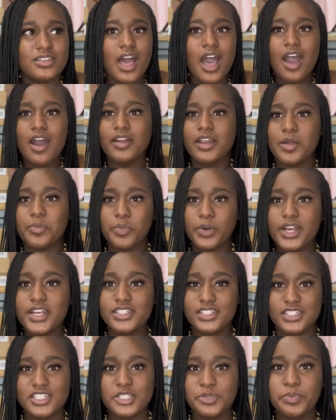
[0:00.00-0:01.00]
all that
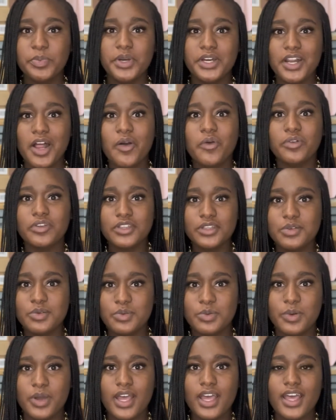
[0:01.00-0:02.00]
pressure is put on you.
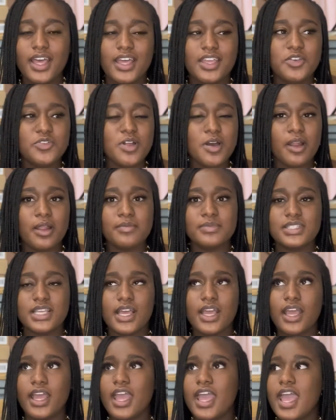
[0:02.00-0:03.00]
You know what I'm
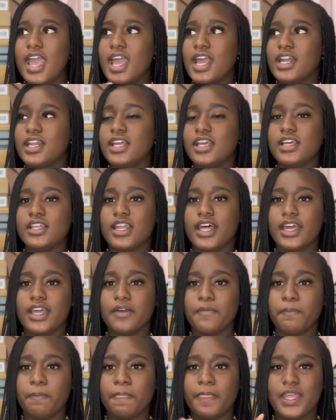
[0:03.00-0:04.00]
saying? And then like
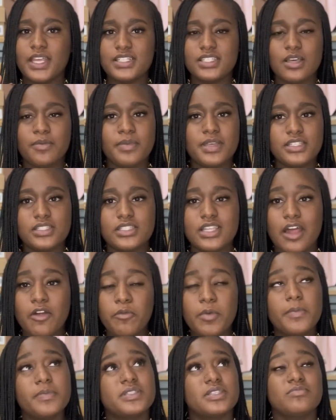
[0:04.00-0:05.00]
in some instances, I
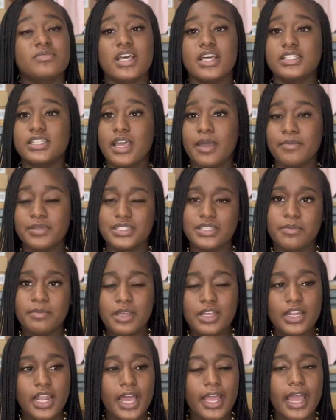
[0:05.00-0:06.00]
remember sometimes it happened to
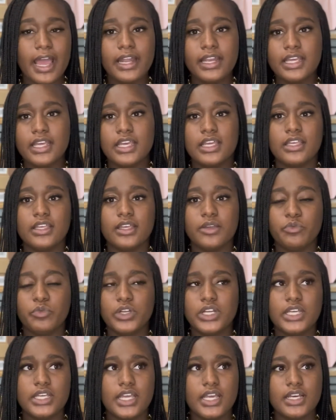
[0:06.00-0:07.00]
me, like I didn't get
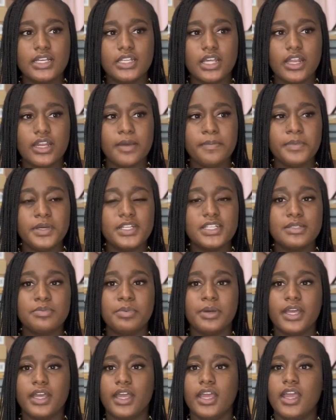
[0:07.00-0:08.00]
really yelled at that much,
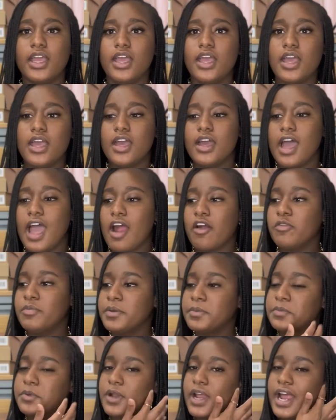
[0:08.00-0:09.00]
but I
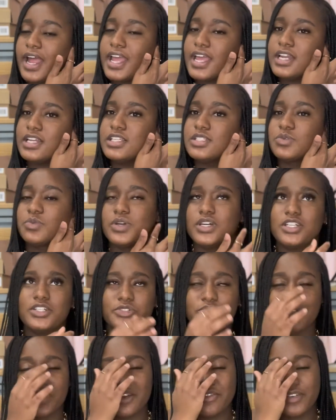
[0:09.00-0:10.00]
remember I had this one
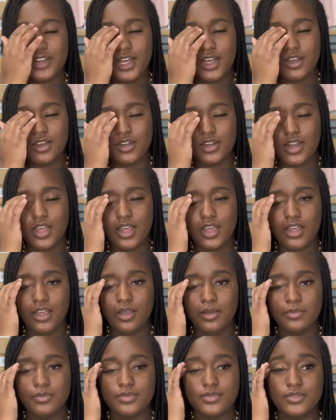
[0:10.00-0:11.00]
girl, I forgot her
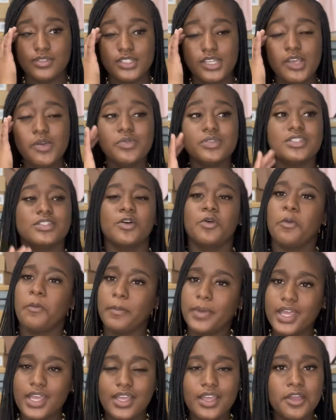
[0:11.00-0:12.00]
name. She was so
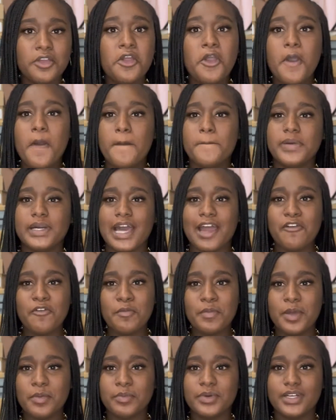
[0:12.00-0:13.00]
mean, but I
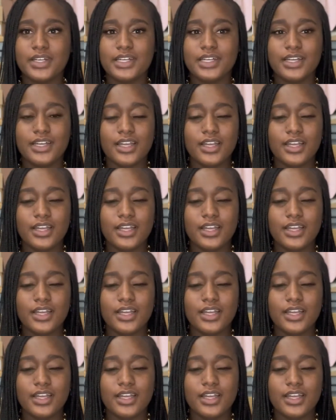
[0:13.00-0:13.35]
remember